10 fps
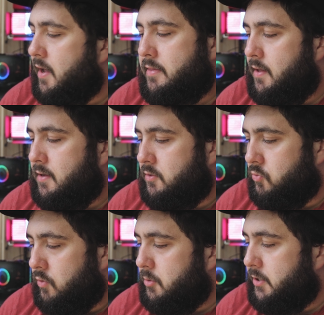I think
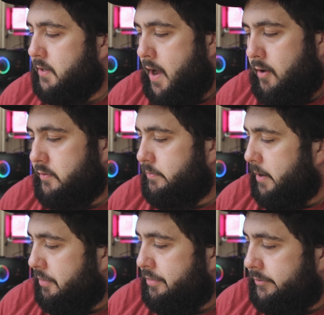normally now it's
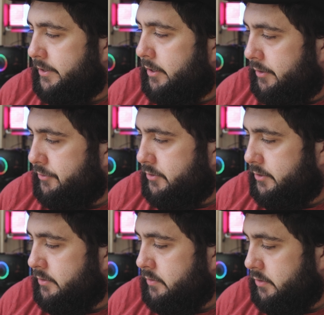about
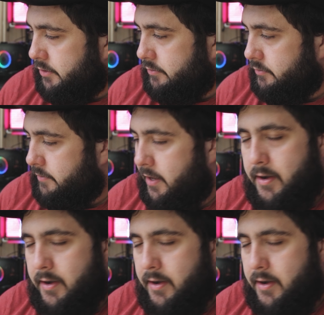300 used,